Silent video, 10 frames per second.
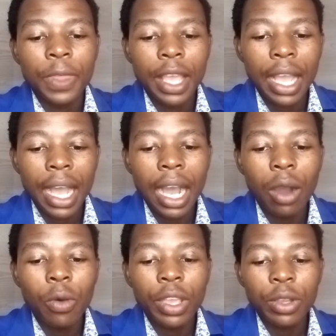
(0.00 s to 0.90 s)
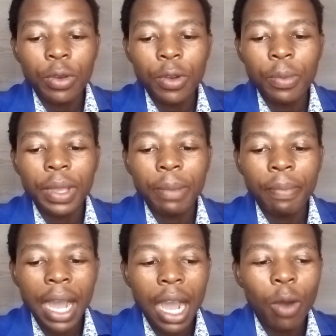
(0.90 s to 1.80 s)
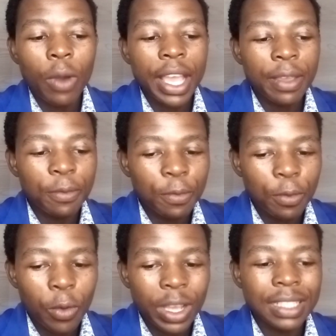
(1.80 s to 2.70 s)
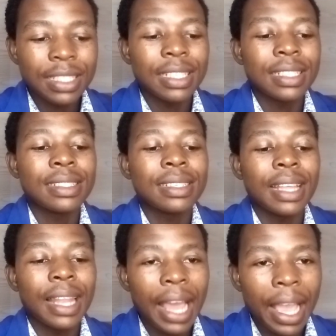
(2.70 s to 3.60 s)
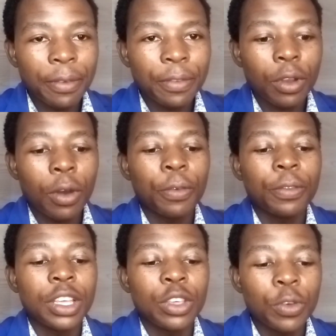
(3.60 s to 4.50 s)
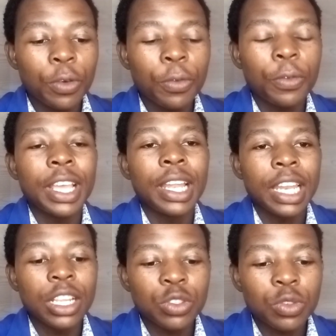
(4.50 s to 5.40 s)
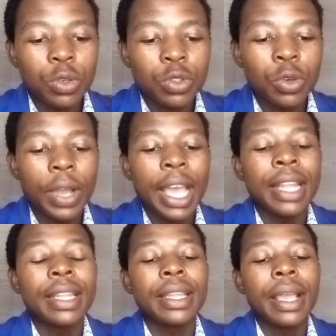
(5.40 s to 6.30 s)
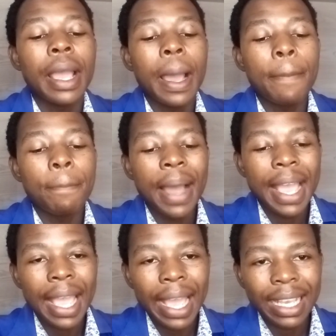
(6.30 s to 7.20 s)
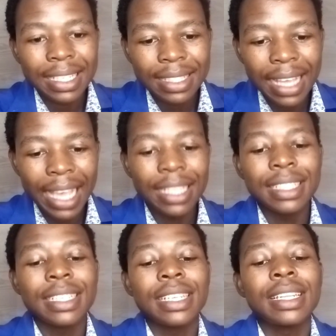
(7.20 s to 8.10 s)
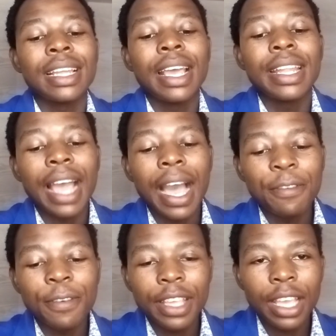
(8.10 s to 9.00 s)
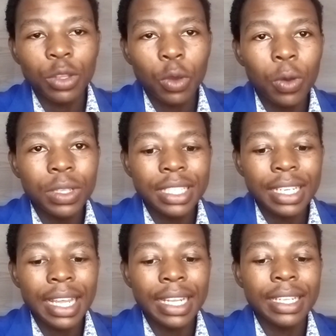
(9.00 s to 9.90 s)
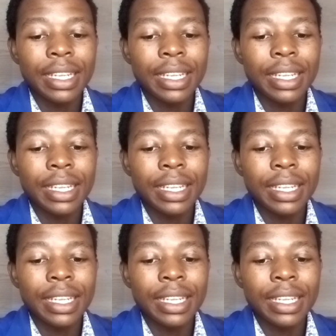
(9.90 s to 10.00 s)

how economic power influences the lives of the youth in Lesotho and by extension the African continent.